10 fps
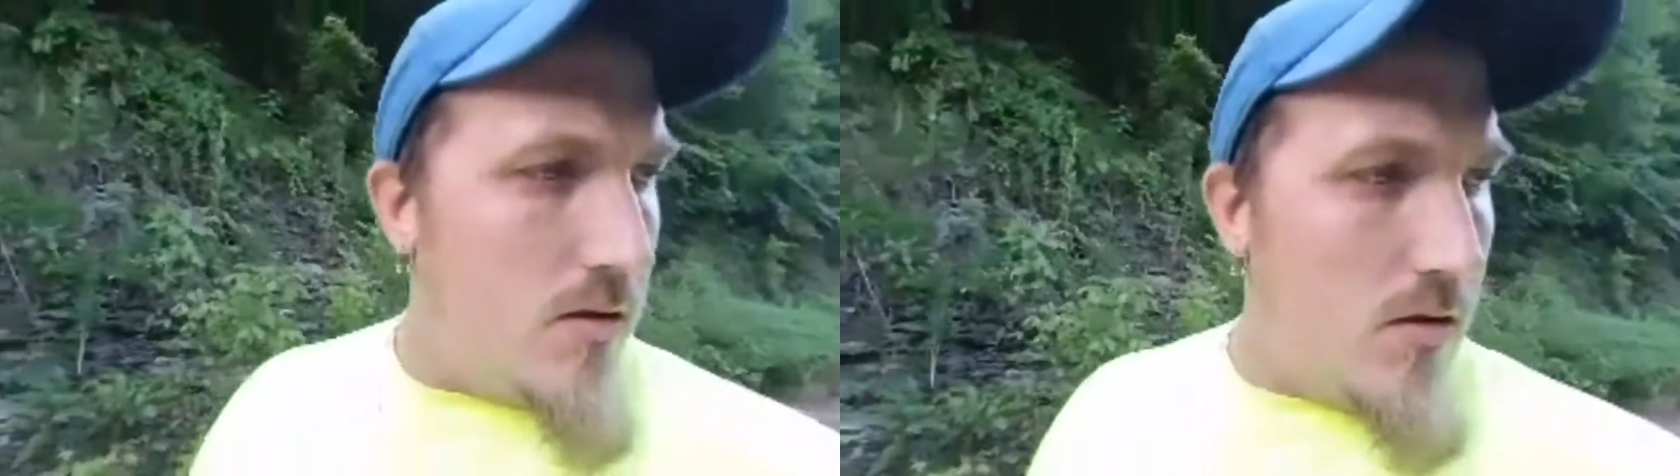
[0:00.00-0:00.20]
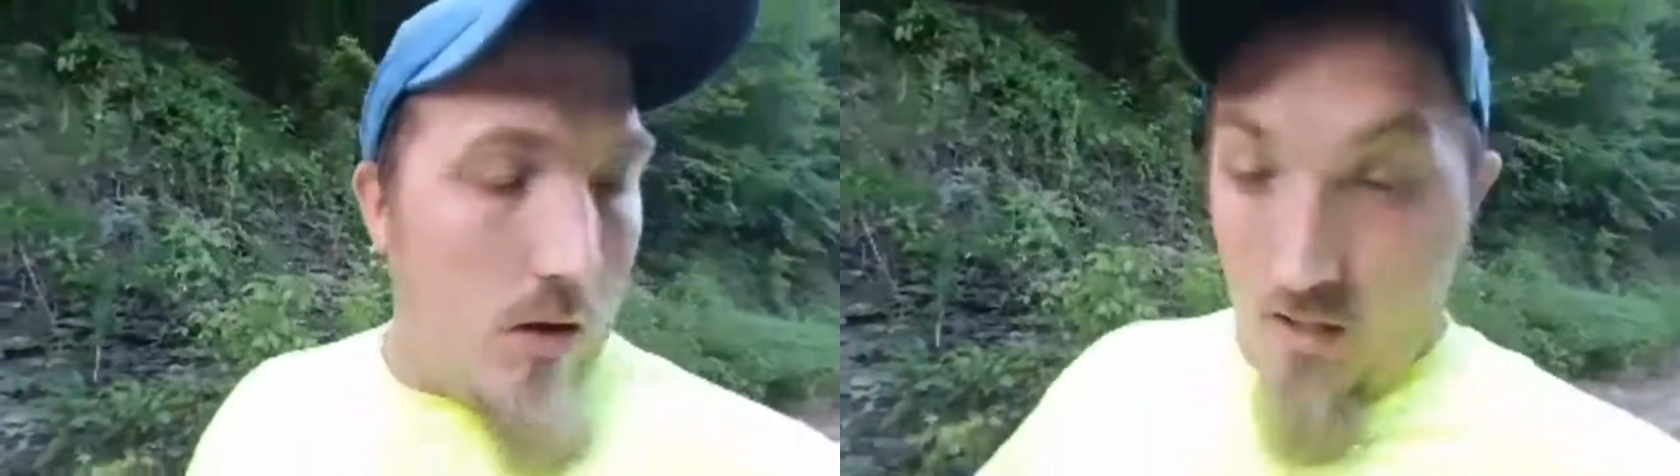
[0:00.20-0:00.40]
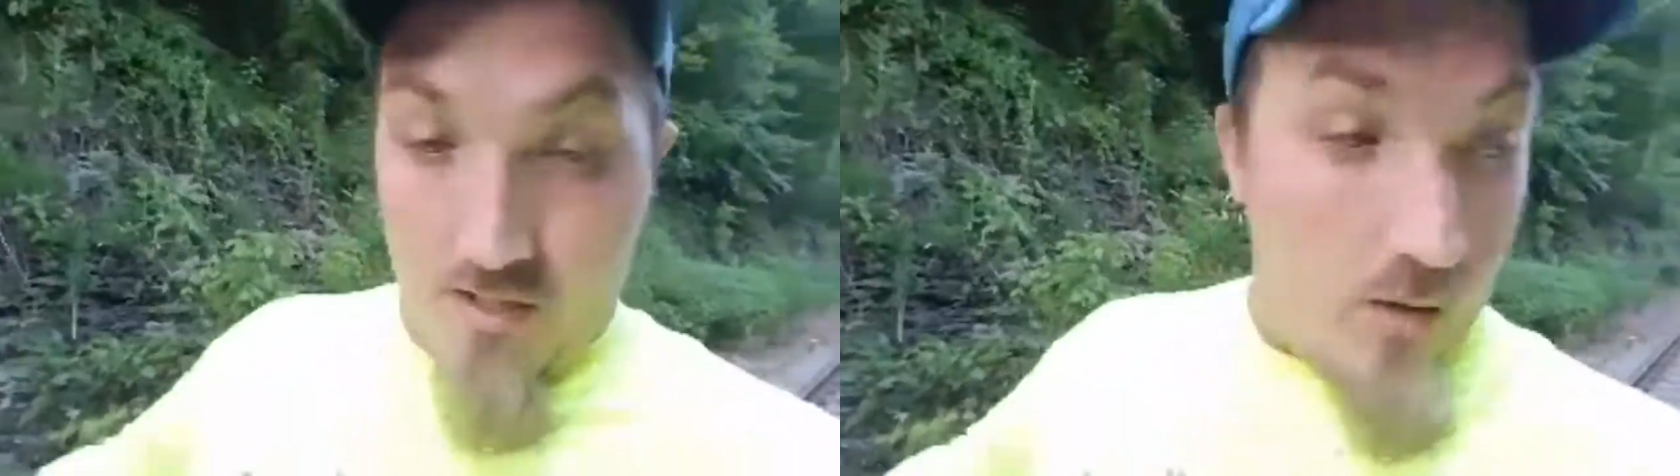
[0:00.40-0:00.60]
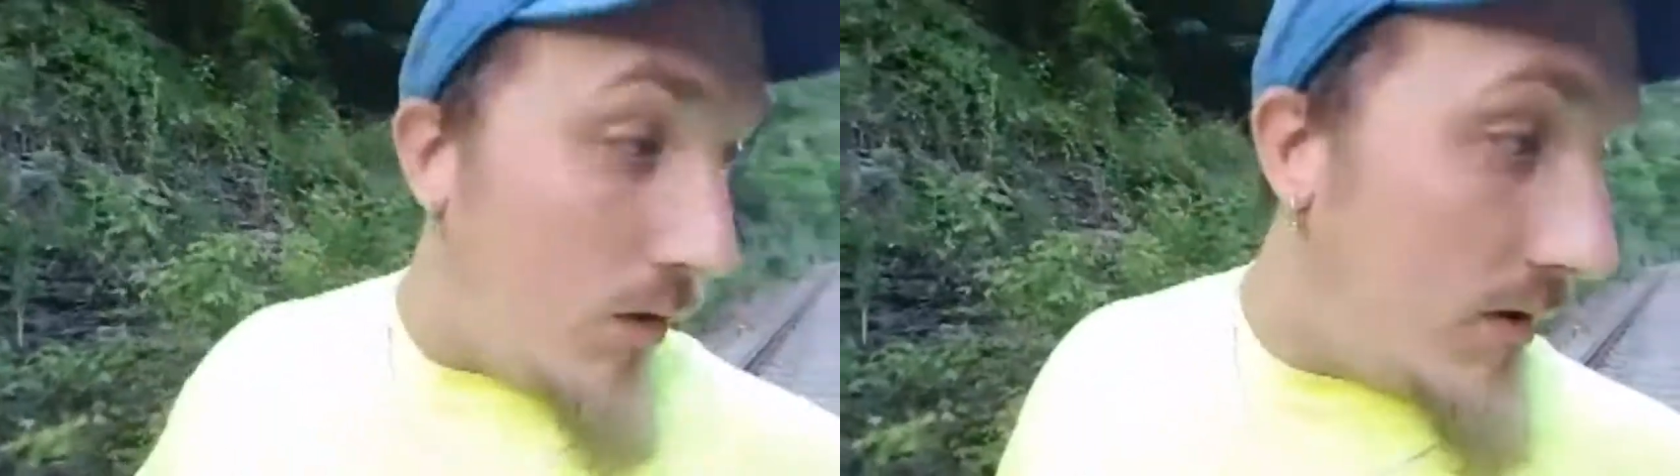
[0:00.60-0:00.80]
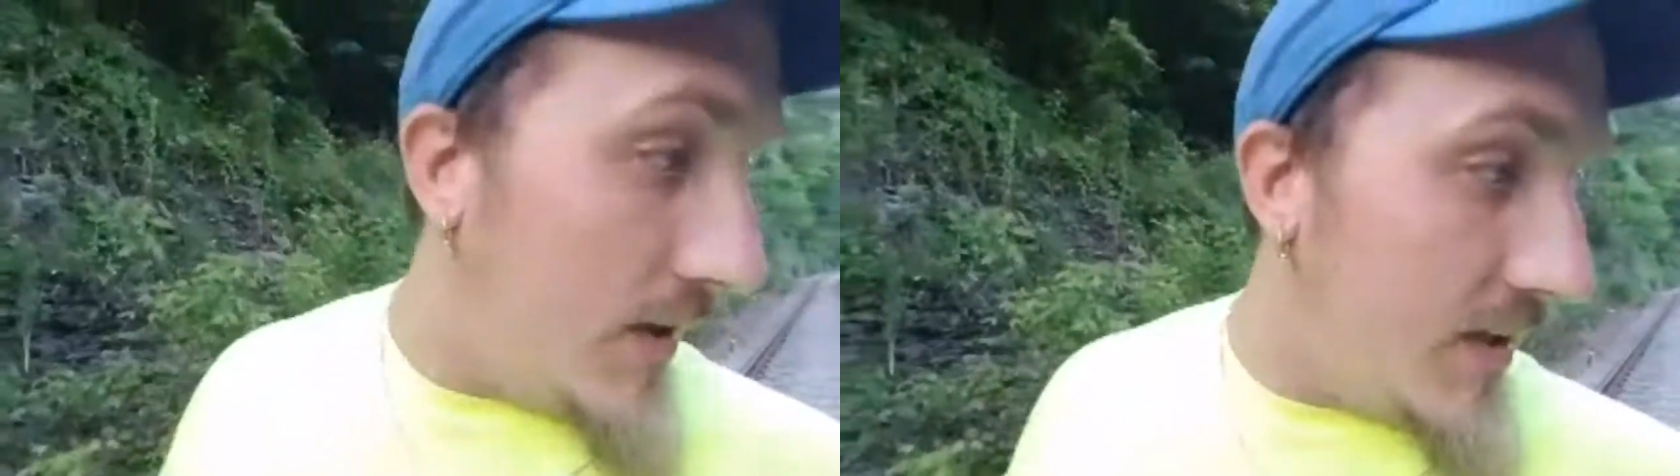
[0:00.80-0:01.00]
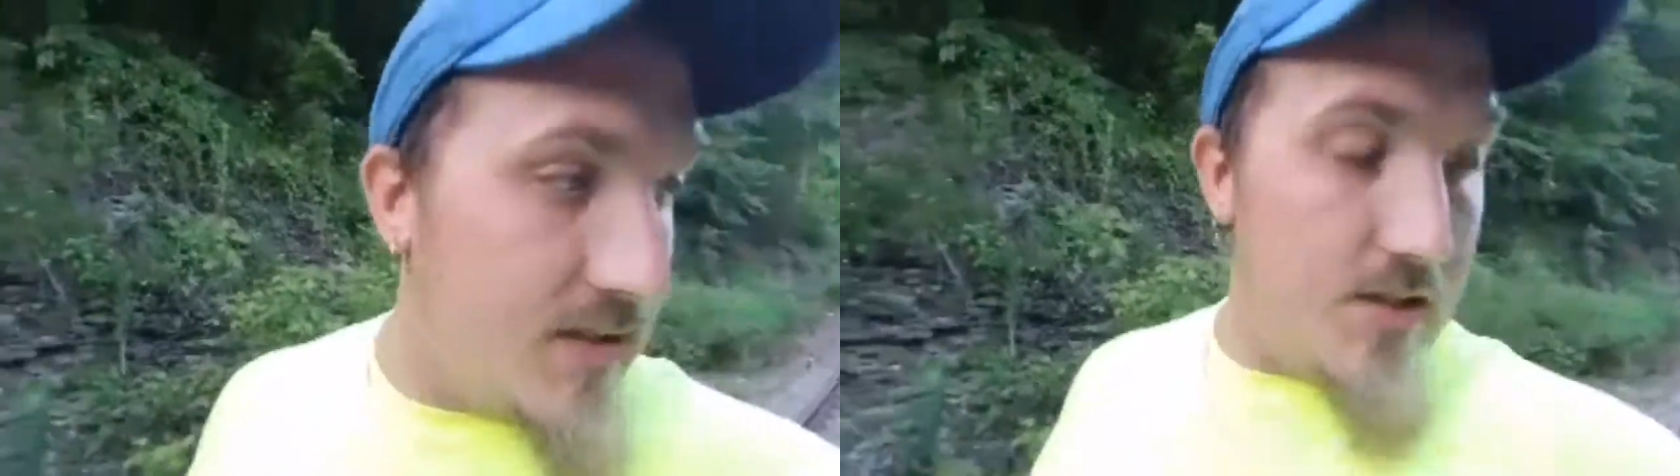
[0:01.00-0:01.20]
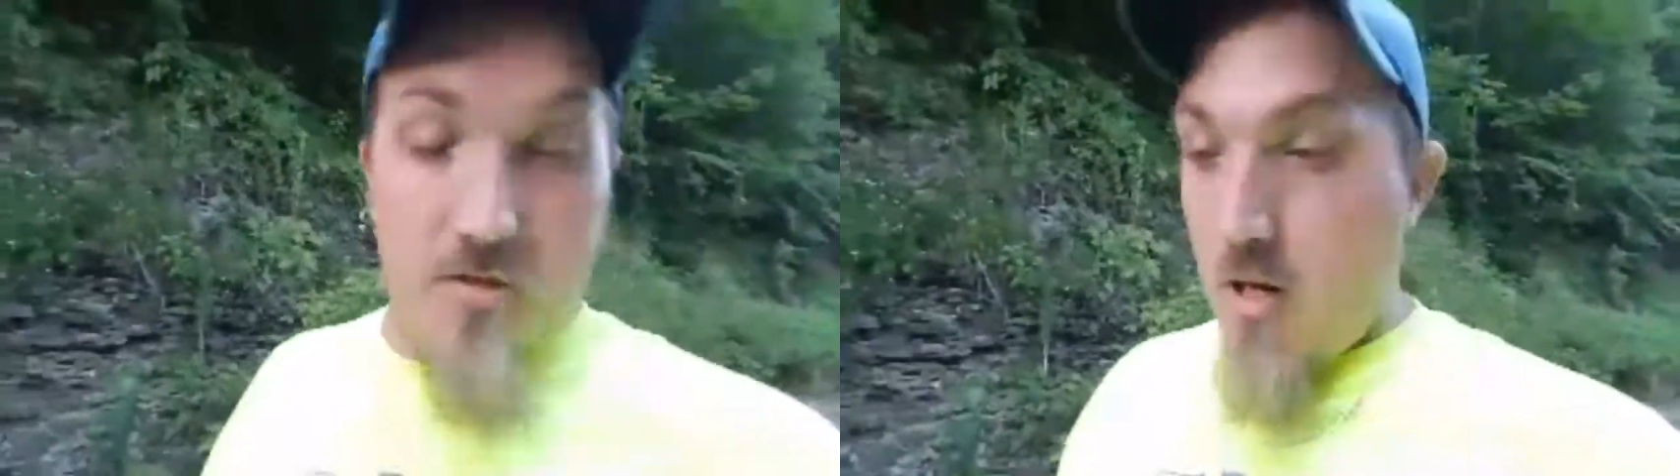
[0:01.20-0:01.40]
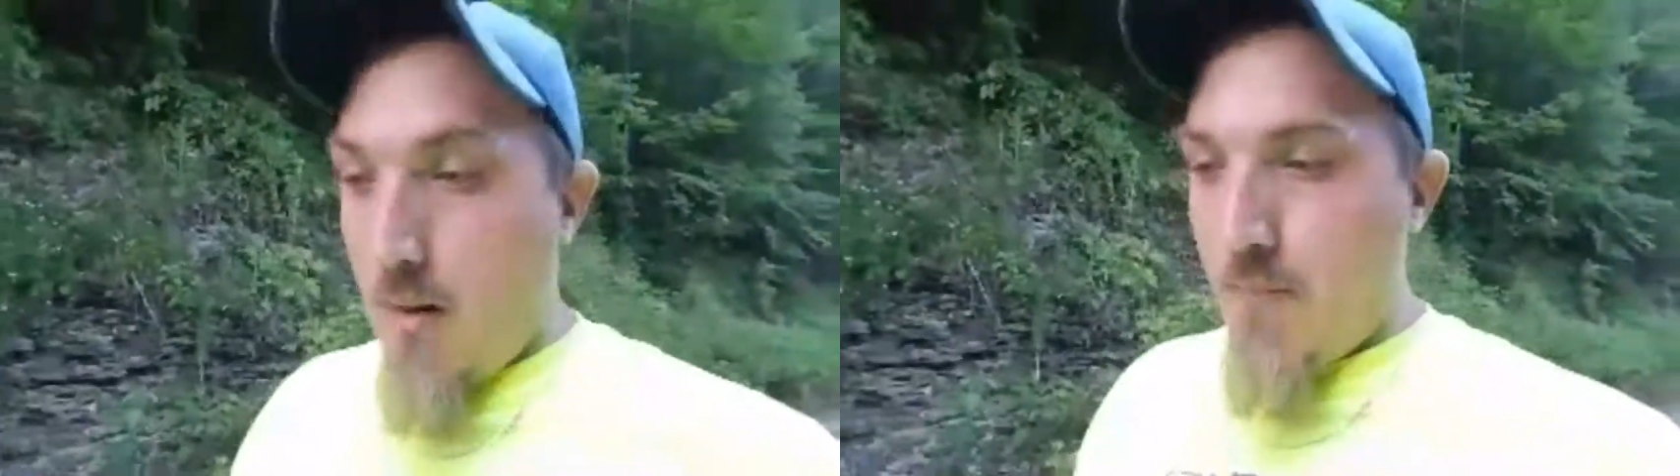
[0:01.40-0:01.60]
or at least it
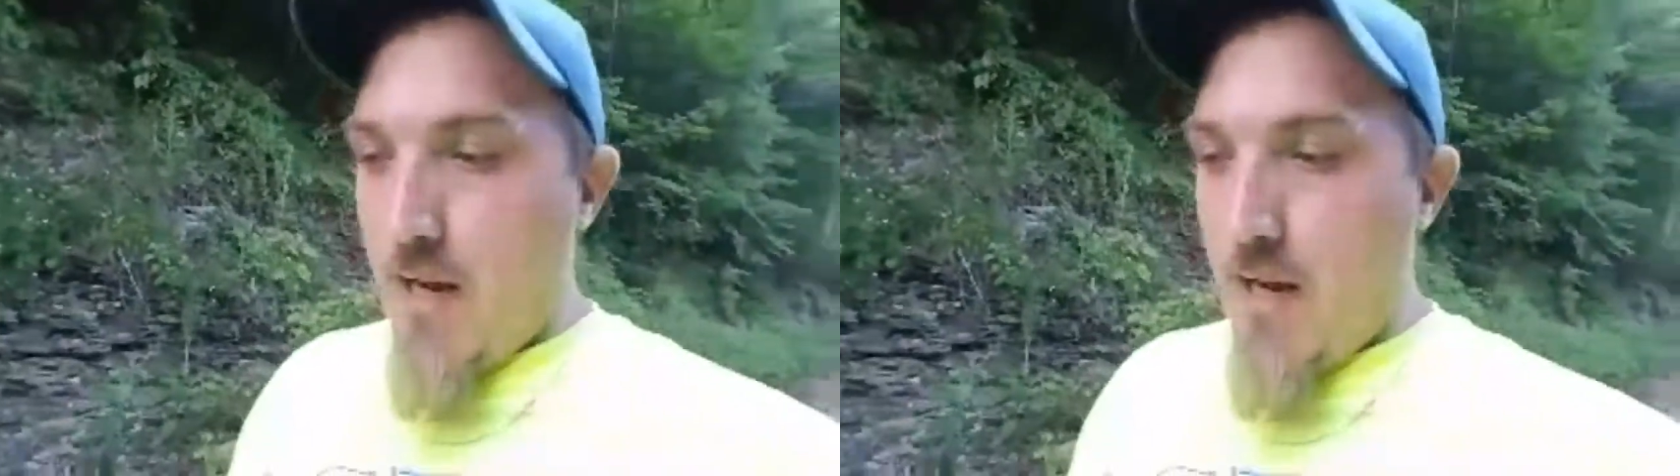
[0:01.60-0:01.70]
dropped